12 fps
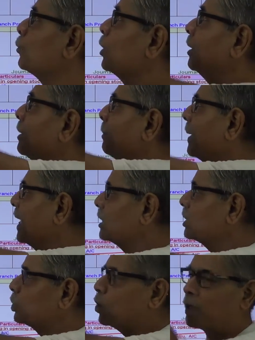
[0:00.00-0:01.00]
if the branch
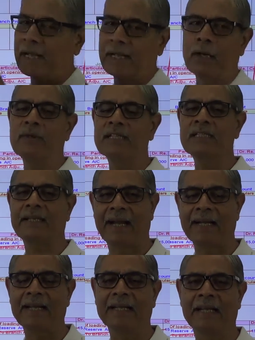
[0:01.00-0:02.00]
stock account is
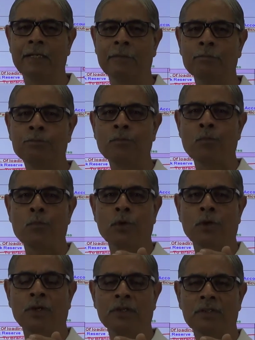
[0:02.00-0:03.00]
credited,
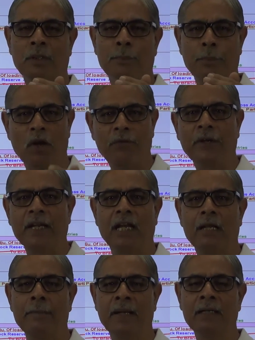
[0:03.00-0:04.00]
the profit
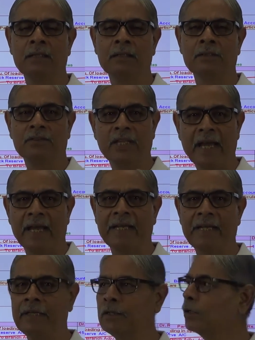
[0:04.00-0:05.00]
element
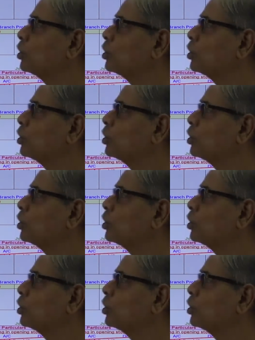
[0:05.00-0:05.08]
therein